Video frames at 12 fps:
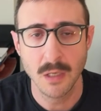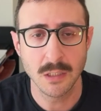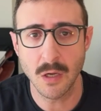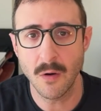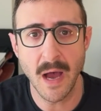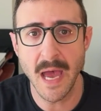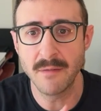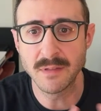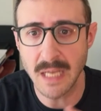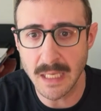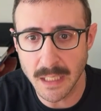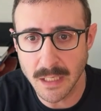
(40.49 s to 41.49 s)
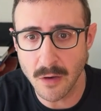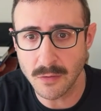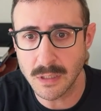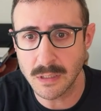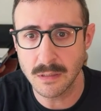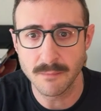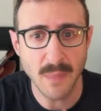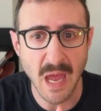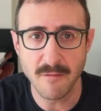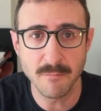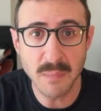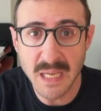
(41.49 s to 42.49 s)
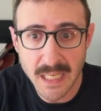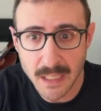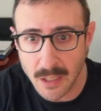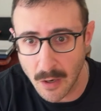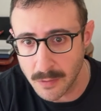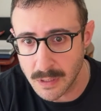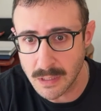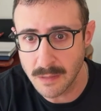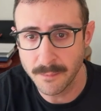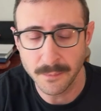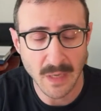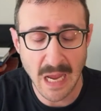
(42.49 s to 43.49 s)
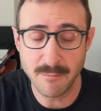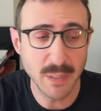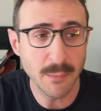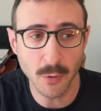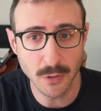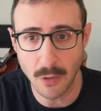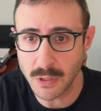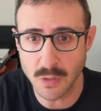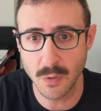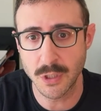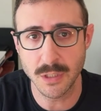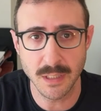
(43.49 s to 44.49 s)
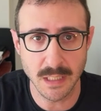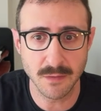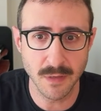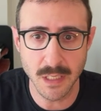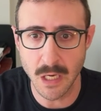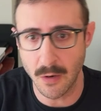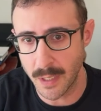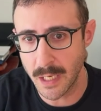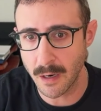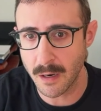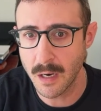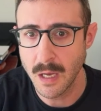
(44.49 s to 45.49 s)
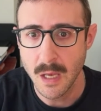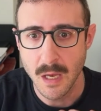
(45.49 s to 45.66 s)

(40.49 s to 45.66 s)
So I have daily notes, I have meeting notes, I have people notes, which is this video here.